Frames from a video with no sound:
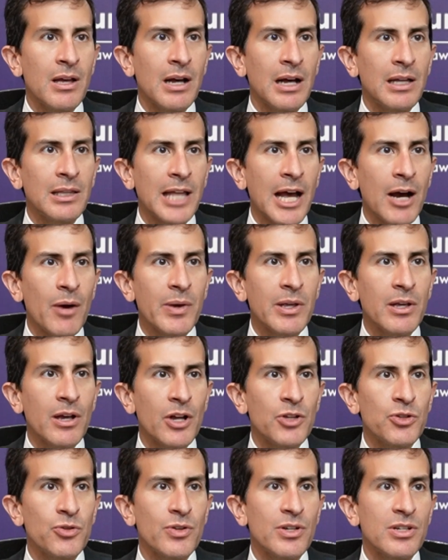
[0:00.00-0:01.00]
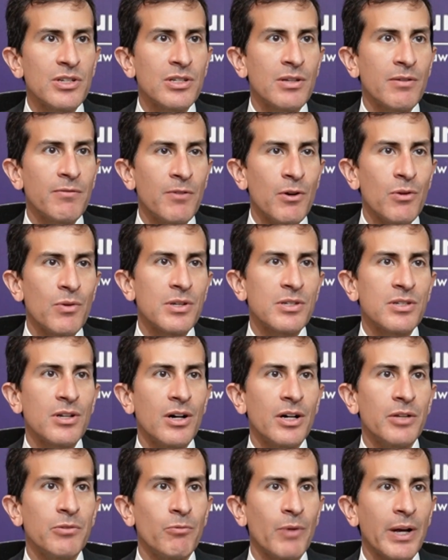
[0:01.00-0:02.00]
allowing countries to focus
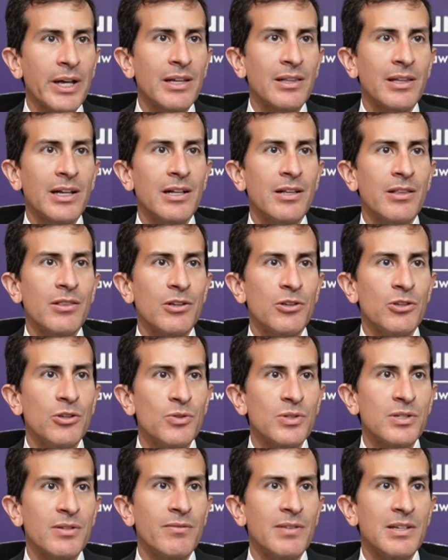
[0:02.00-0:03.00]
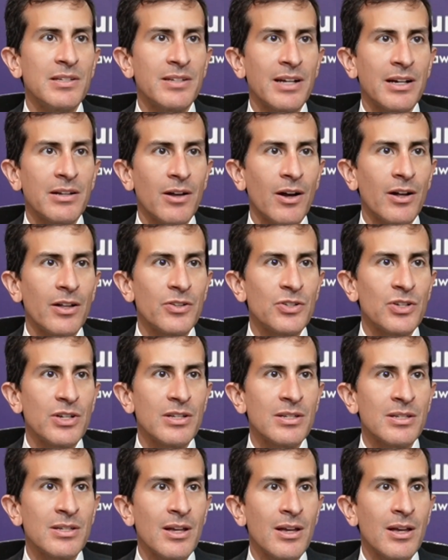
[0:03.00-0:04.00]
on regulating the use of these
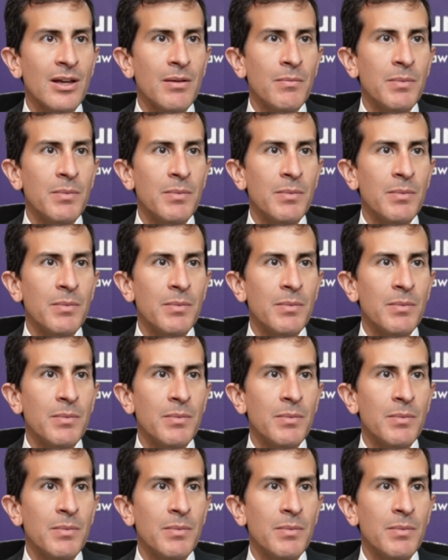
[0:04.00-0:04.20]
technologies,